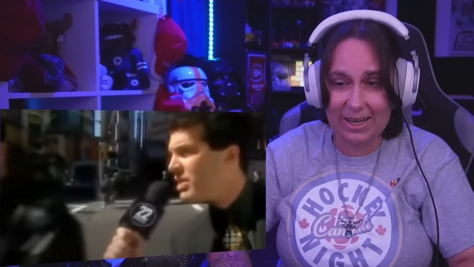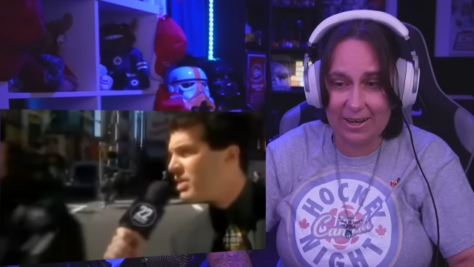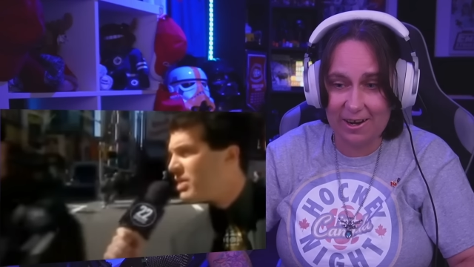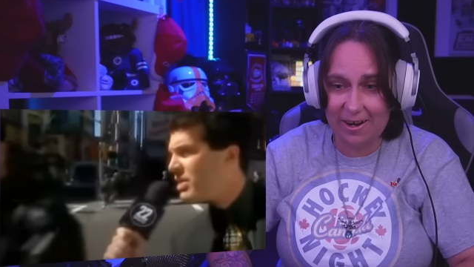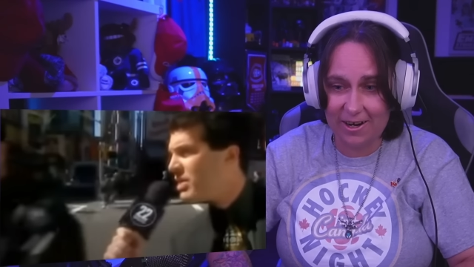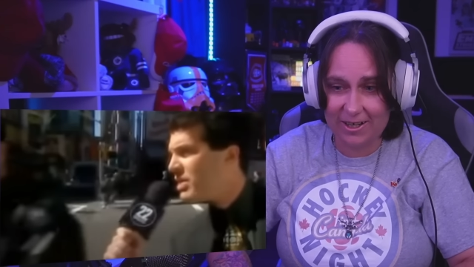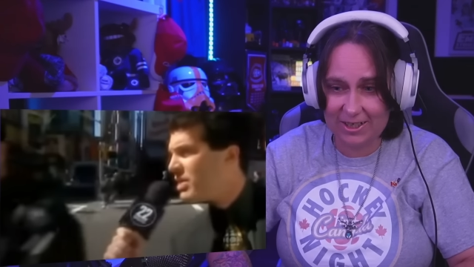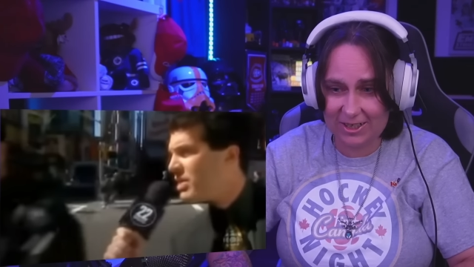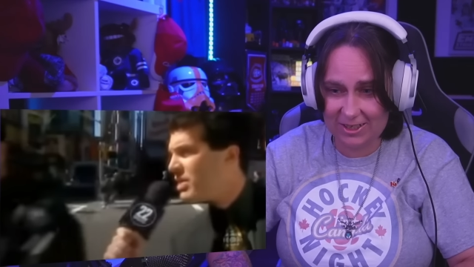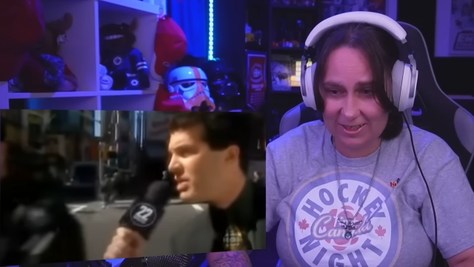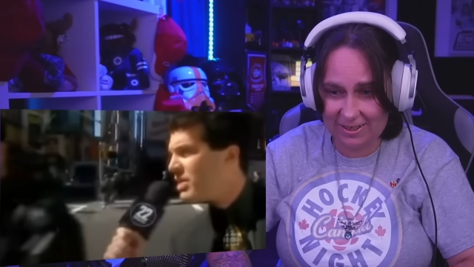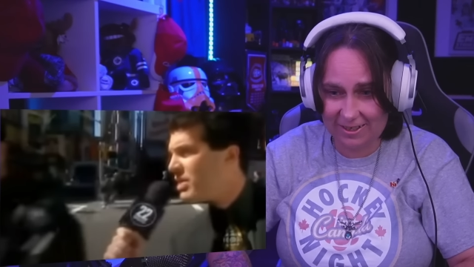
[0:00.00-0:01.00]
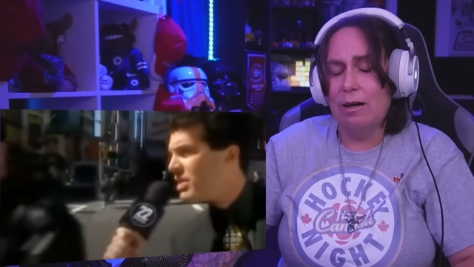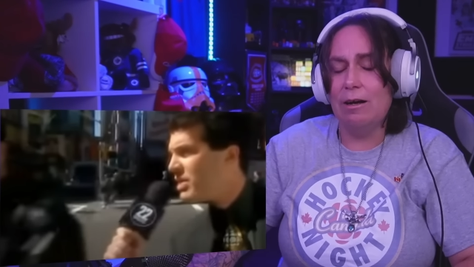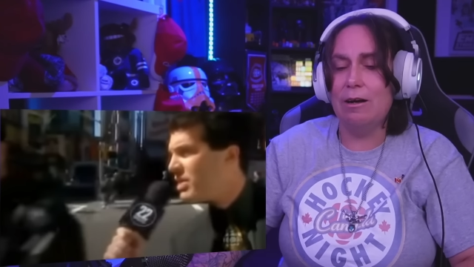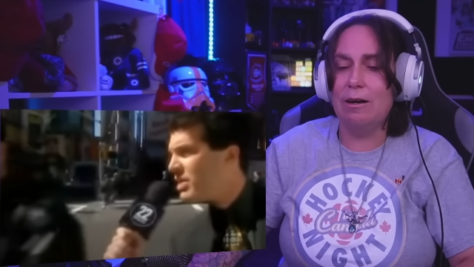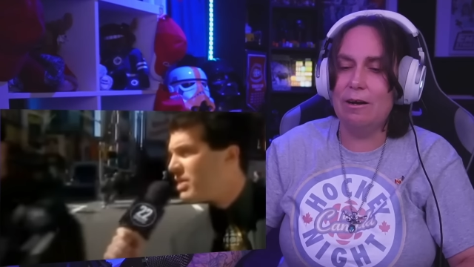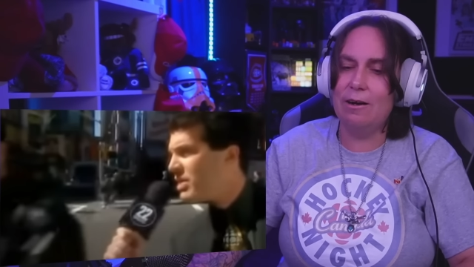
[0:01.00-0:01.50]
Speaker 1: gosh.
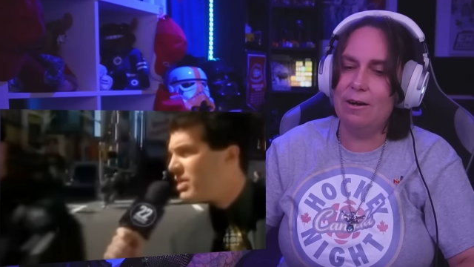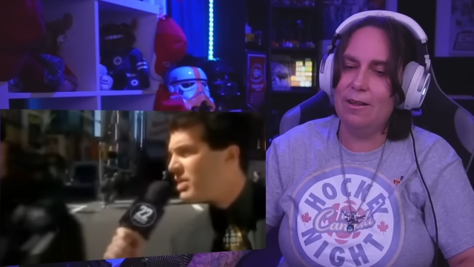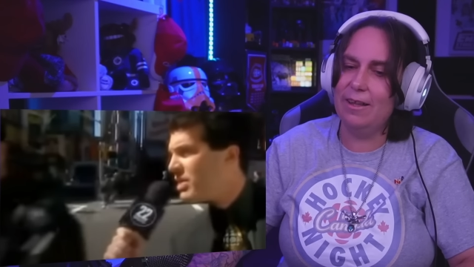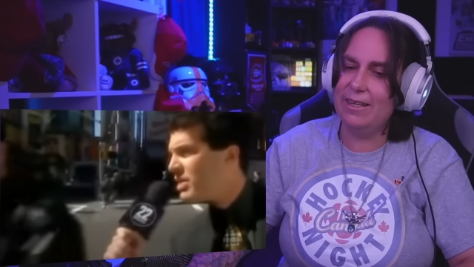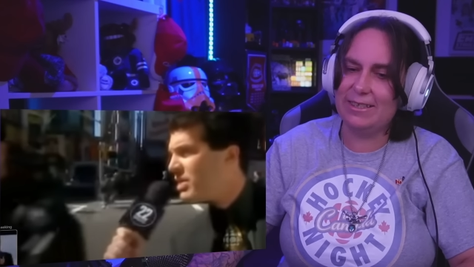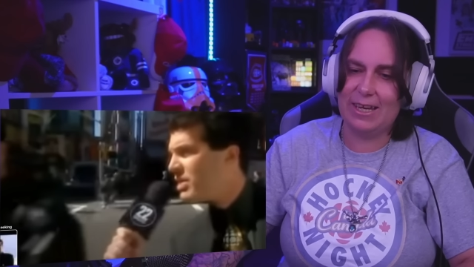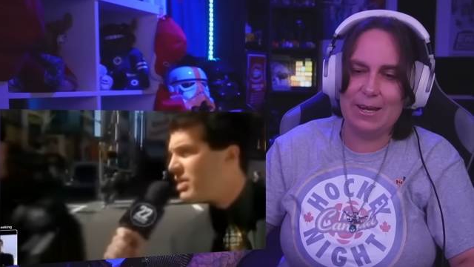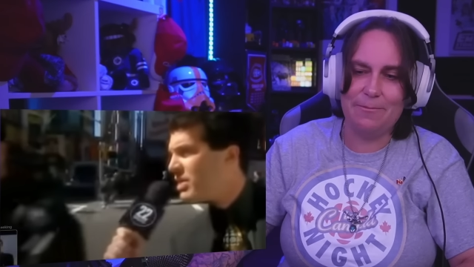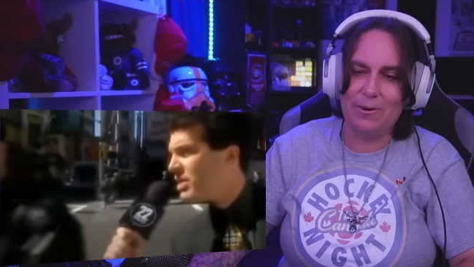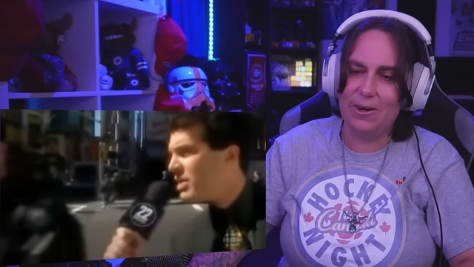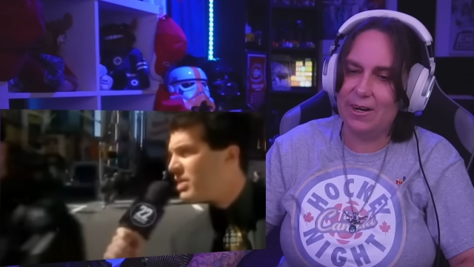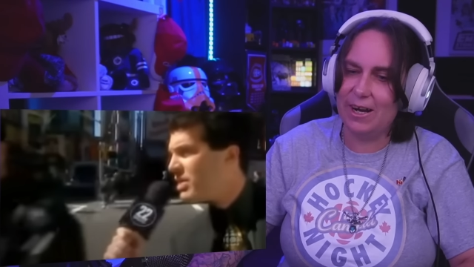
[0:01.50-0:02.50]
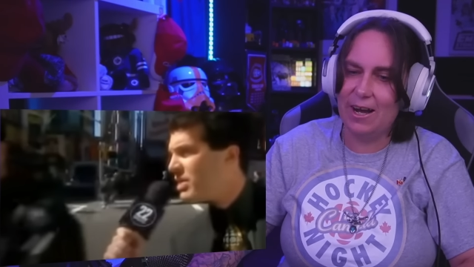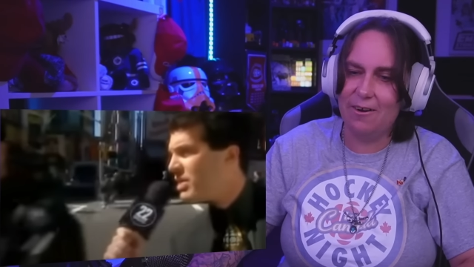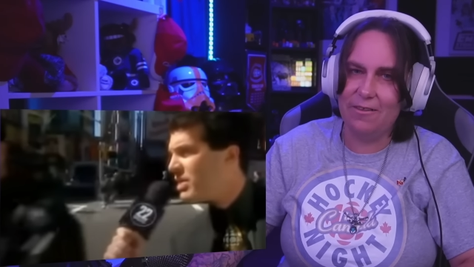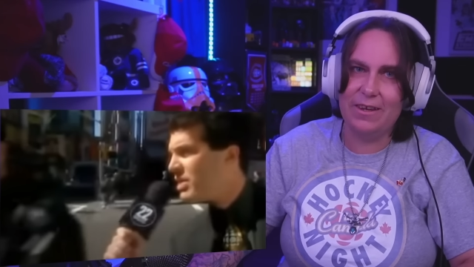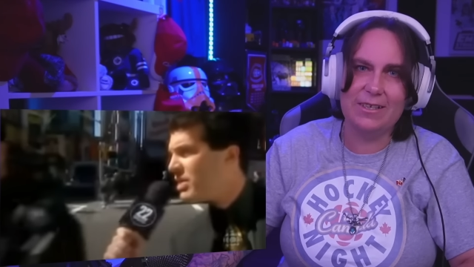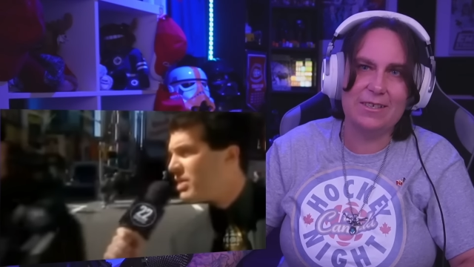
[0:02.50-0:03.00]
Oh, let's keep on
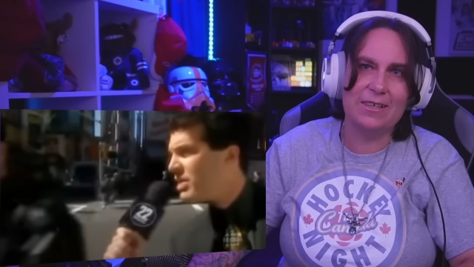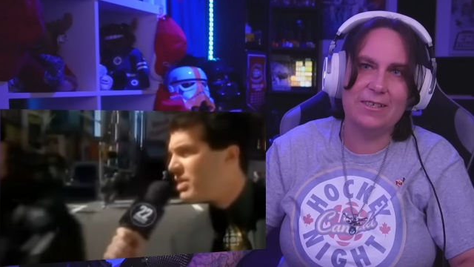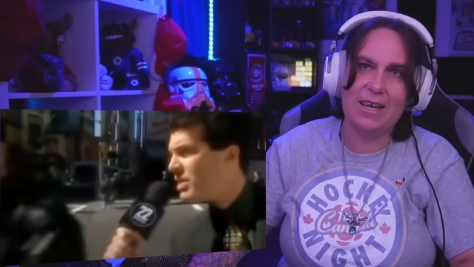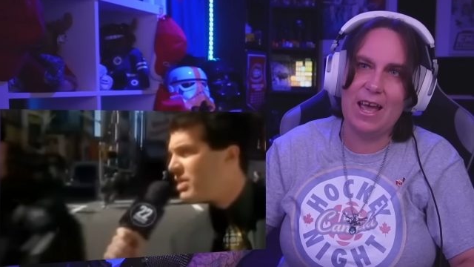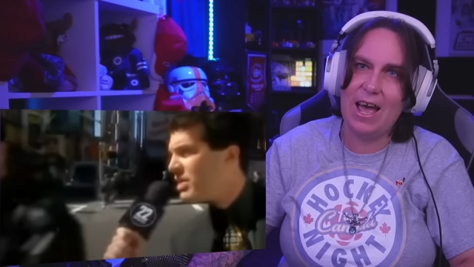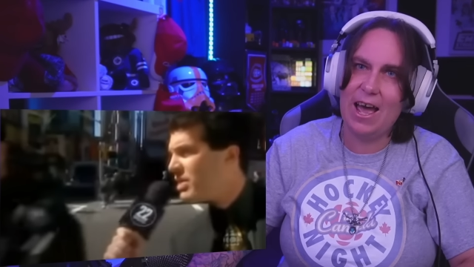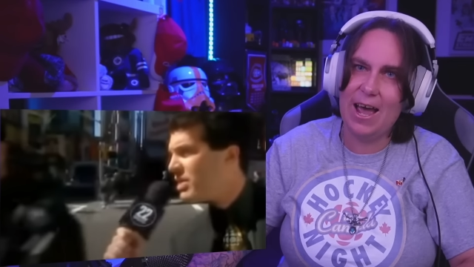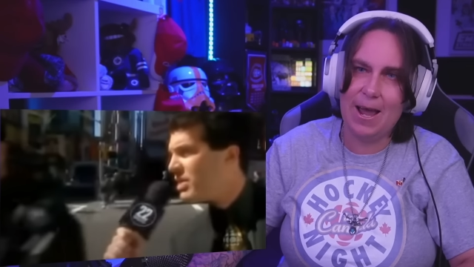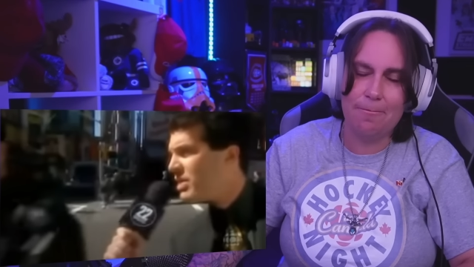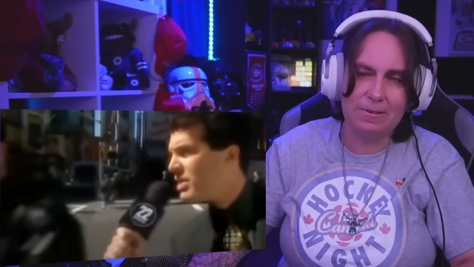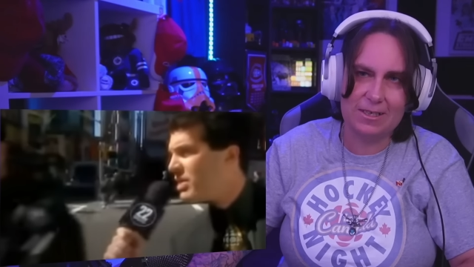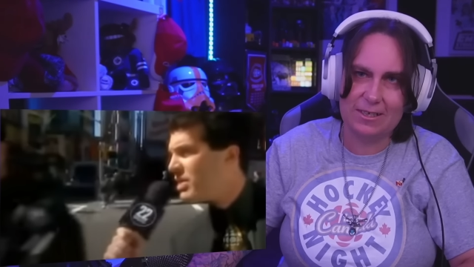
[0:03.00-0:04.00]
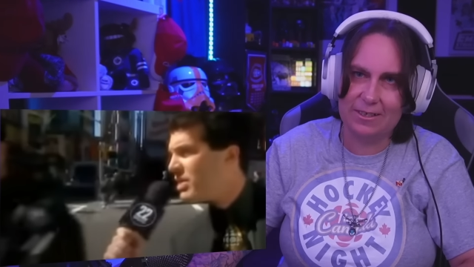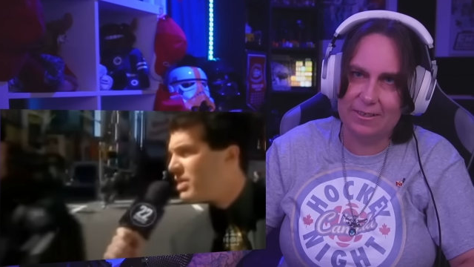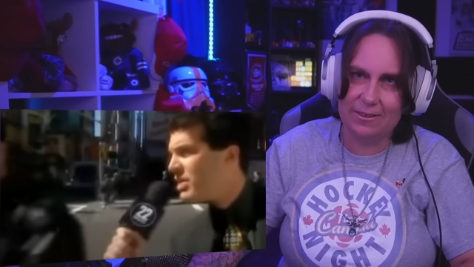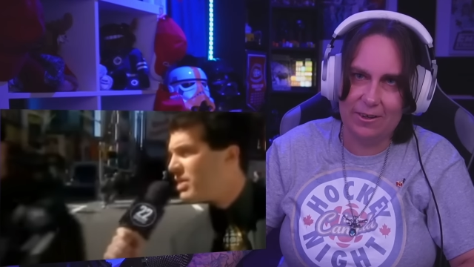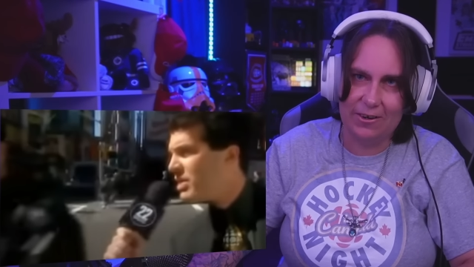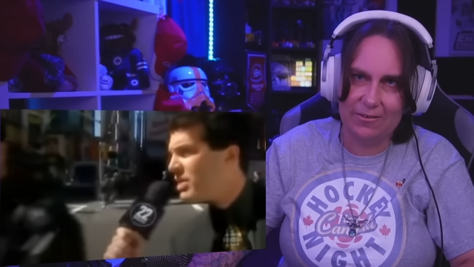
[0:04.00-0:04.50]
going. This is
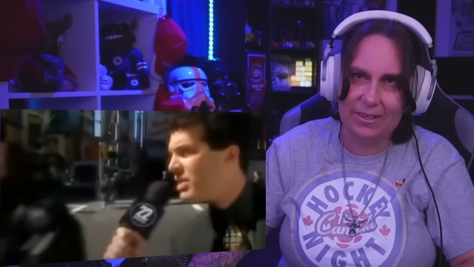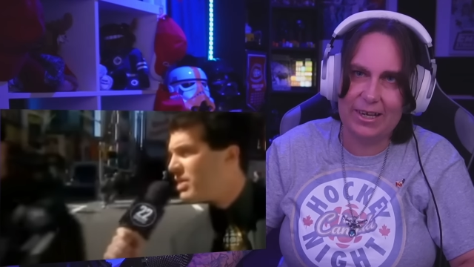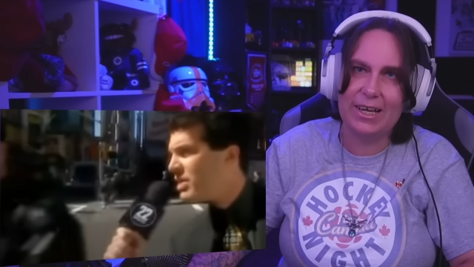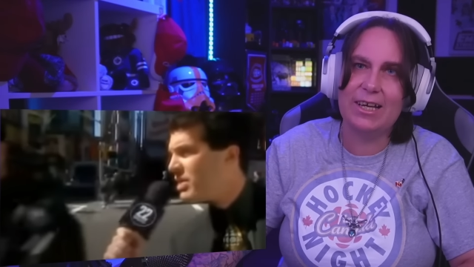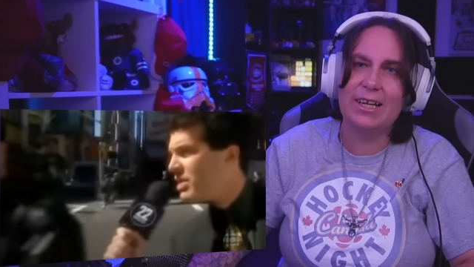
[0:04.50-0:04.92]
absolutely